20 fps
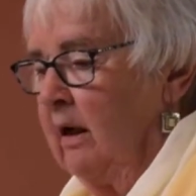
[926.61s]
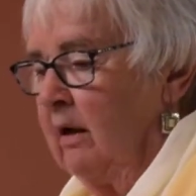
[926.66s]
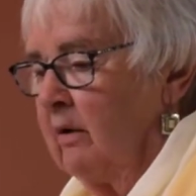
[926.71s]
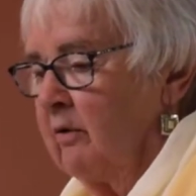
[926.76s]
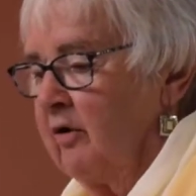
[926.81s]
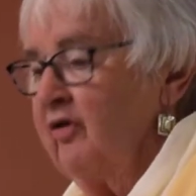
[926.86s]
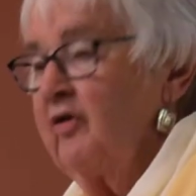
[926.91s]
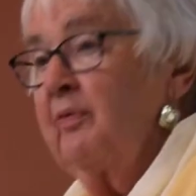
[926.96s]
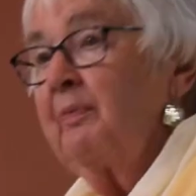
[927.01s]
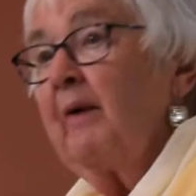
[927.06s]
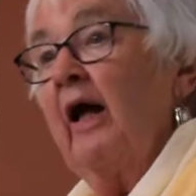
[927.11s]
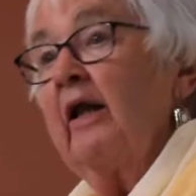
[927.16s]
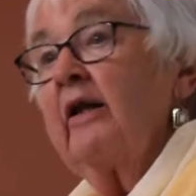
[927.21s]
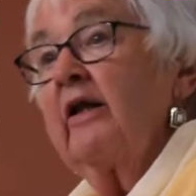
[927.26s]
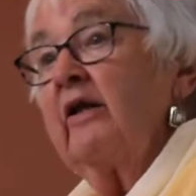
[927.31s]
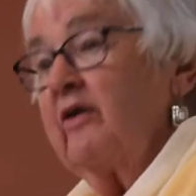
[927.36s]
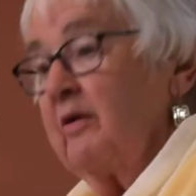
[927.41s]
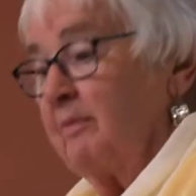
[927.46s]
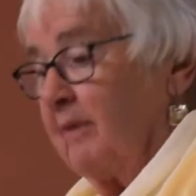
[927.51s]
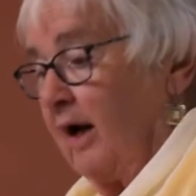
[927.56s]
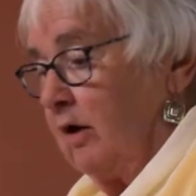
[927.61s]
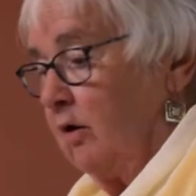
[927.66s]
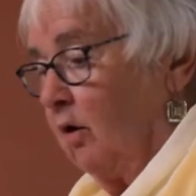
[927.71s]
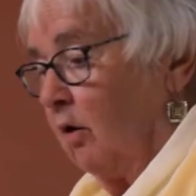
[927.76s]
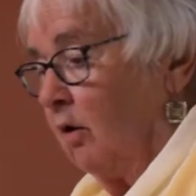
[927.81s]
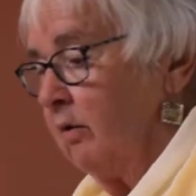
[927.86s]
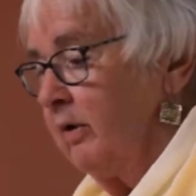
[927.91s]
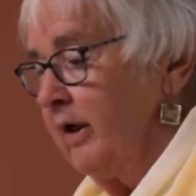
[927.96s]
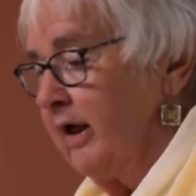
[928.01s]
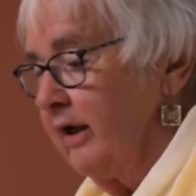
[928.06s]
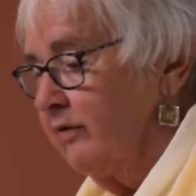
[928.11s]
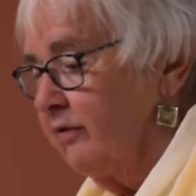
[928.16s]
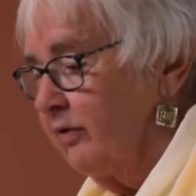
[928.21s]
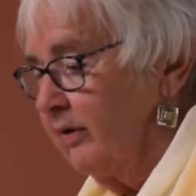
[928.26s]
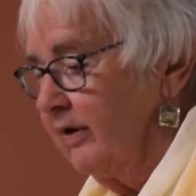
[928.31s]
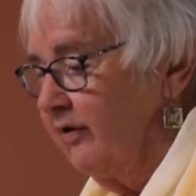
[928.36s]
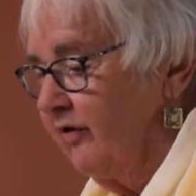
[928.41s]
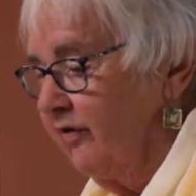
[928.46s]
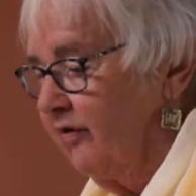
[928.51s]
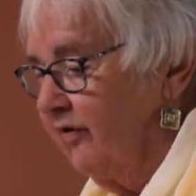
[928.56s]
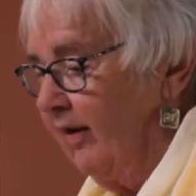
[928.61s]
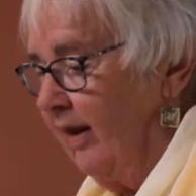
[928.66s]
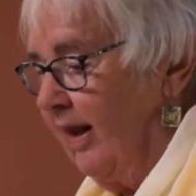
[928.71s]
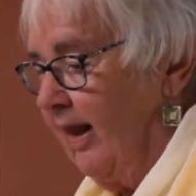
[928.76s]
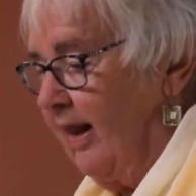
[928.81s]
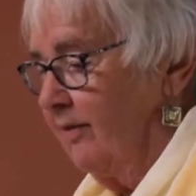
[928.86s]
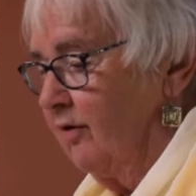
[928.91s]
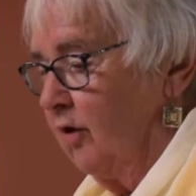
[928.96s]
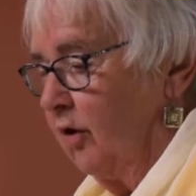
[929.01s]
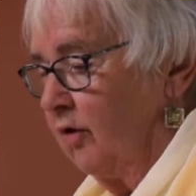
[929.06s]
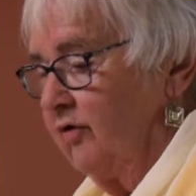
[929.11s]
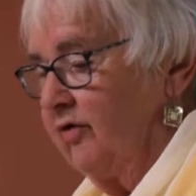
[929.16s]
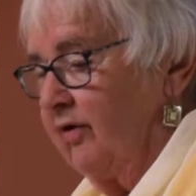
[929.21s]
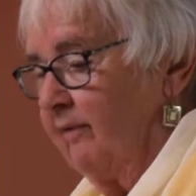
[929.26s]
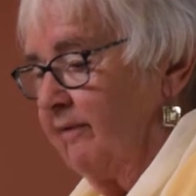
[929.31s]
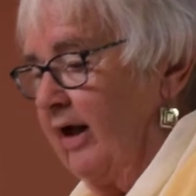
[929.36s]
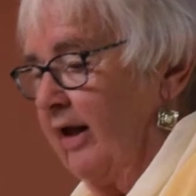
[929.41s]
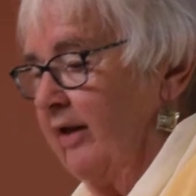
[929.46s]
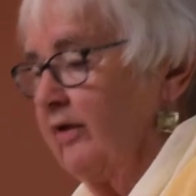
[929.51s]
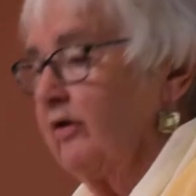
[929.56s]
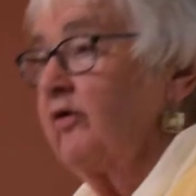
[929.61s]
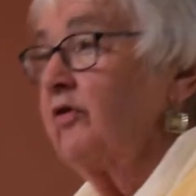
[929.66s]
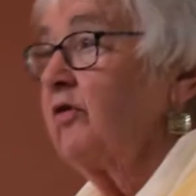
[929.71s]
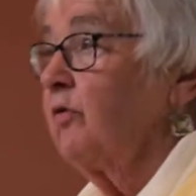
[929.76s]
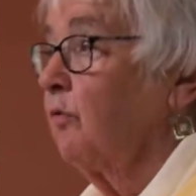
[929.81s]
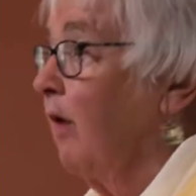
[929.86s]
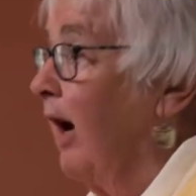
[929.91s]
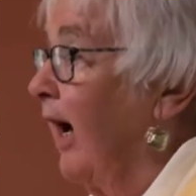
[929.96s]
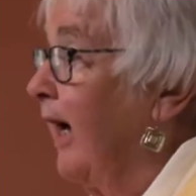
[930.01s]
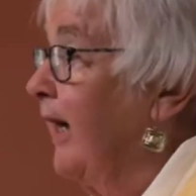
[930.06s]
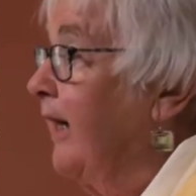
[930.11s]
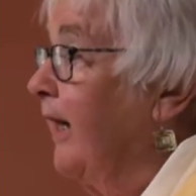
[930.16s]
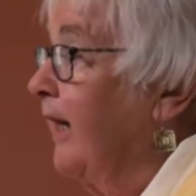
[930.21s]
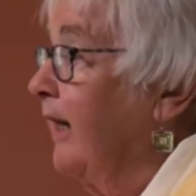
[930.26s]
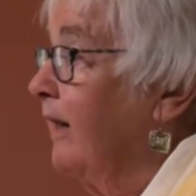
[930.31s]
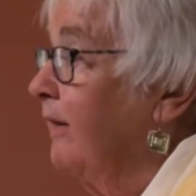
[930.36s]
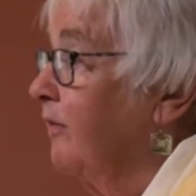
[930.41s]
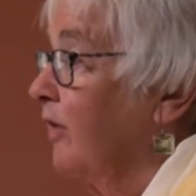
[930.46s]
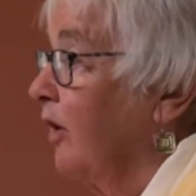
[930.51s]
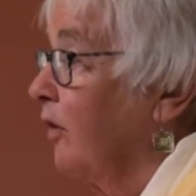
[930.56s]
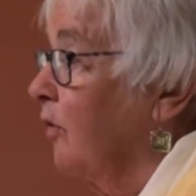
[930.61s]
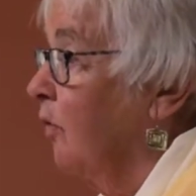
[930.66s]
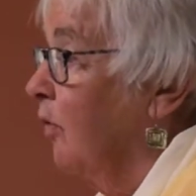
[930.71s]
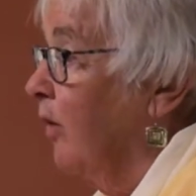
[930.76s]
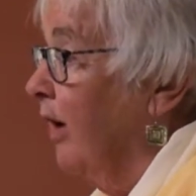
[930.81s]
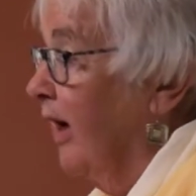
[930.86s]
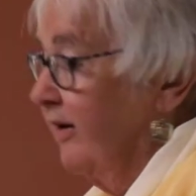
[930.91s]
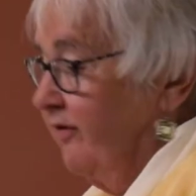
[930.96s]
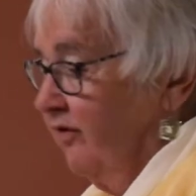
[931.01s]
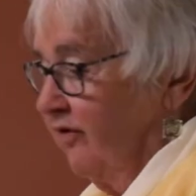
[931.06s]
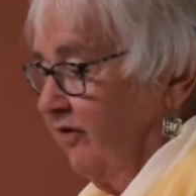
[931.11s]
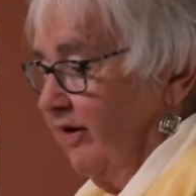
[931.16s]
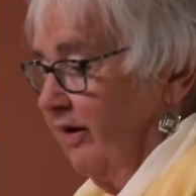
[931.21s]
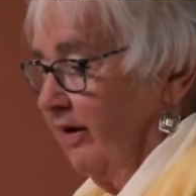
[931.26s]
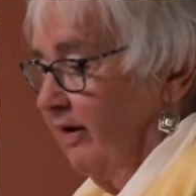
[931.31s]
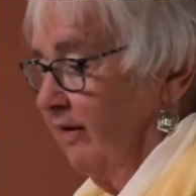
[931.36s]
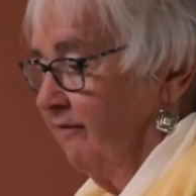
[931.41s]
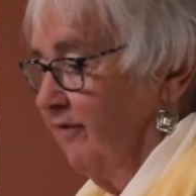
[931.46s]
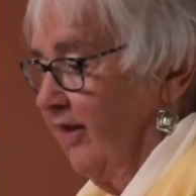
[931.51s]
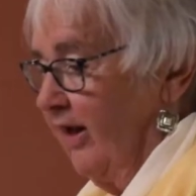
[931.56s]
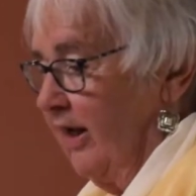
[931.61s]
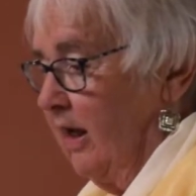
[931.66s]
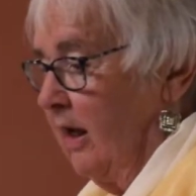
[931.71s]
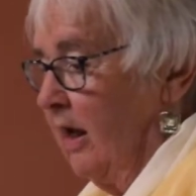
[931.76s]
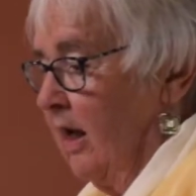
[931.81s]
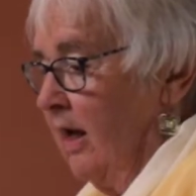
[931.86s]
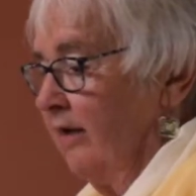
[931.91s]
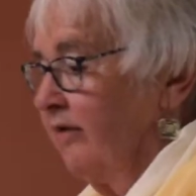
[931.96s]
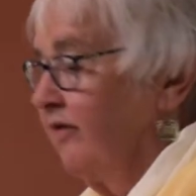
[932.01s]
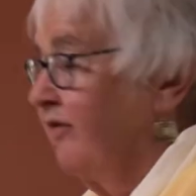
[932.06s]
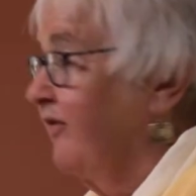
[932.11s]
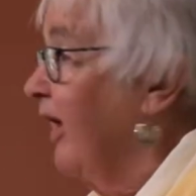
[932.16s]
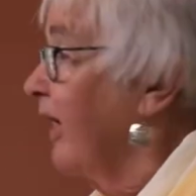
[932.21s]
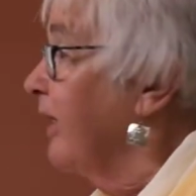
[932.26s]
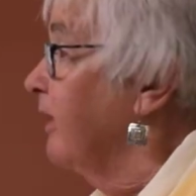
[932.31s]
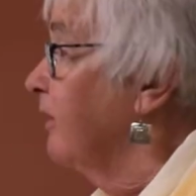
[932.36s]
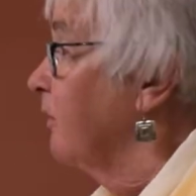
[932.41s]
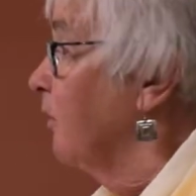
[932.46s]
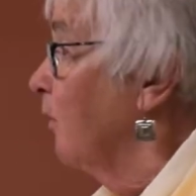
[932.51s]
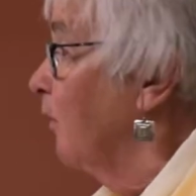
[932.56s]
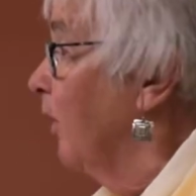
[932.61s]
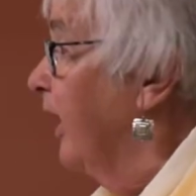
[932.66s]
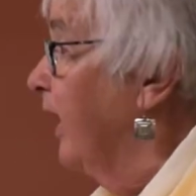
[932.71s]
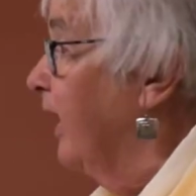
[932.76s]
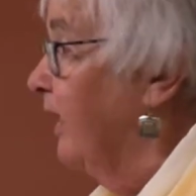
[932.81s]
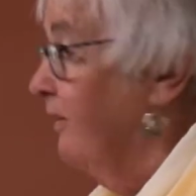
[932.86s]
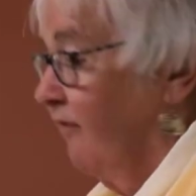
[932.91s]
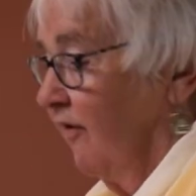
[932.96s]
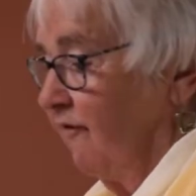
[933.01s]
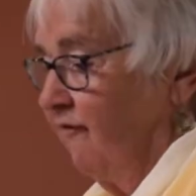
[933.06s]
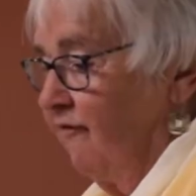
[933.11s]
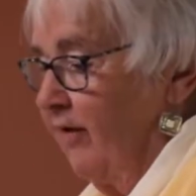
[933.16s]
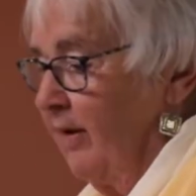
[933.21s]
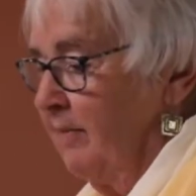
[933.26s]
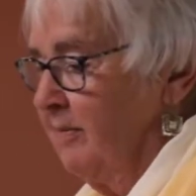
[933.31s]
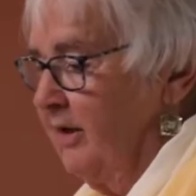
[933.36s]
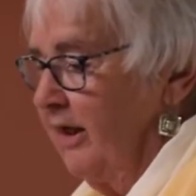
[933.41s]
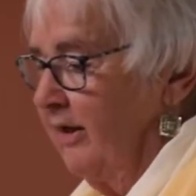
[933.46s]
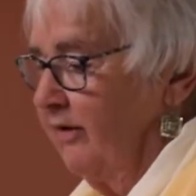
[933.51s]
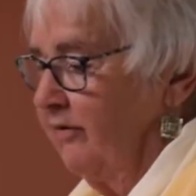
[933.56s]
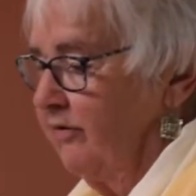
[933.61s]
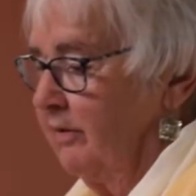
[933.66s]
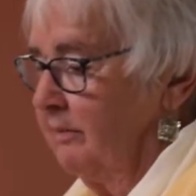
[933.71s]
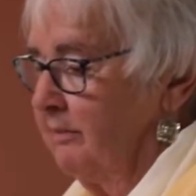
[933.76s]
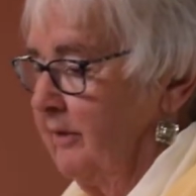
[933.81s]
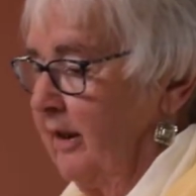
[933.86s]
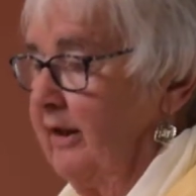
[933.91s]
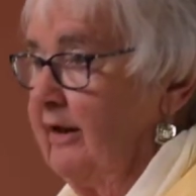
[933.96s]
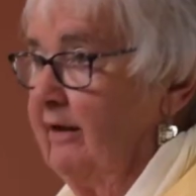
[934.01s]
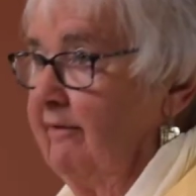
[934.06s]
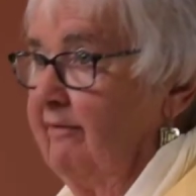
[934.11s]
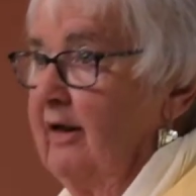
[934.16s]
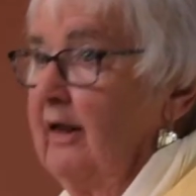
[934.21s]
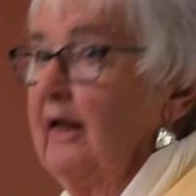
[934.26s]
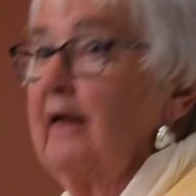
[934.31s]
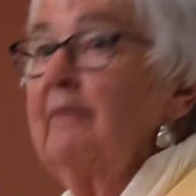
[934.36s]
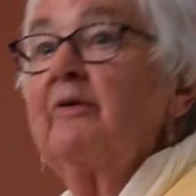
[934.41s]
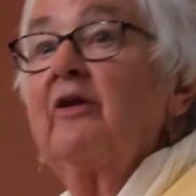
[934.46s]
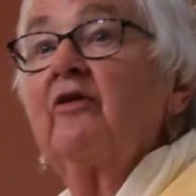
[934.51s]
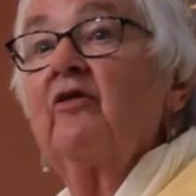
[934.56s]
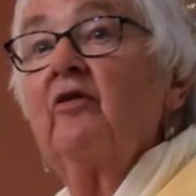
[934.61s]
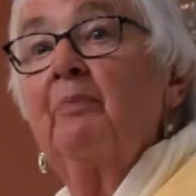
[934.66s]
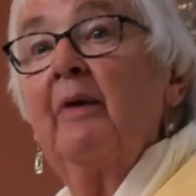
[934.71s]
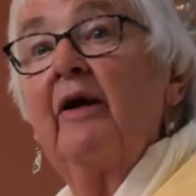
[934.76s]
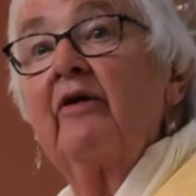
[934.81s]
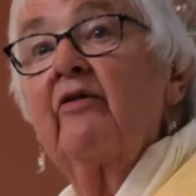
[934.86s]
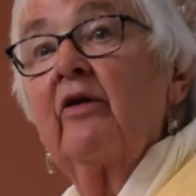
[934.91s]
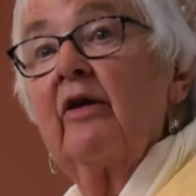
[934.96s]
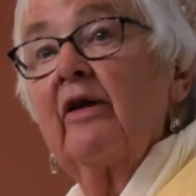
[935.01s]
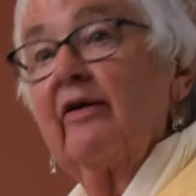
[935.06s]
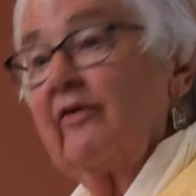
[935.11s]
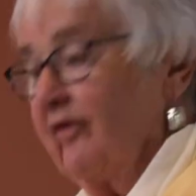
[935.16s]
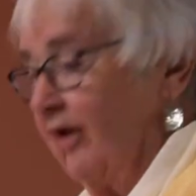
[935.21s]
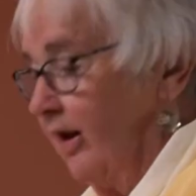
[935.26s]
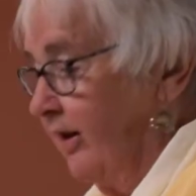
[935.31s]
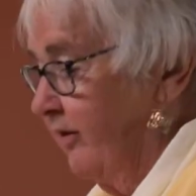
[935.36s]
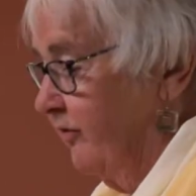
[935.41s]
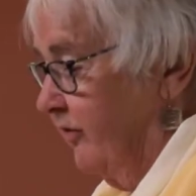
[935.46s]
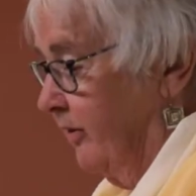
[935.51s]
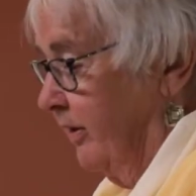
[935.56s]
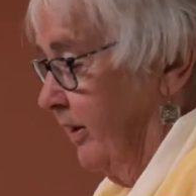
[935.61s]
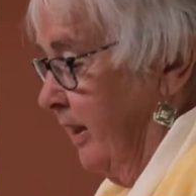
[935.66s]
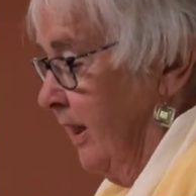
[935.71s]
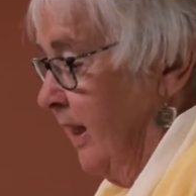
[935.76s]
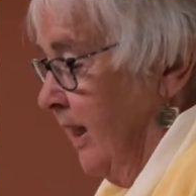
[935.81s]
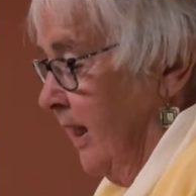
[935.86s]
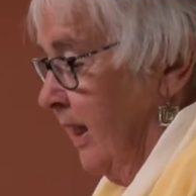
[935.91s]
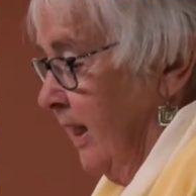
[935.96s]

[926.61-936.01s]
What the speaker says: Responding to my own interests and those of others riding the crest of the second wave of feminism, I developed a specialization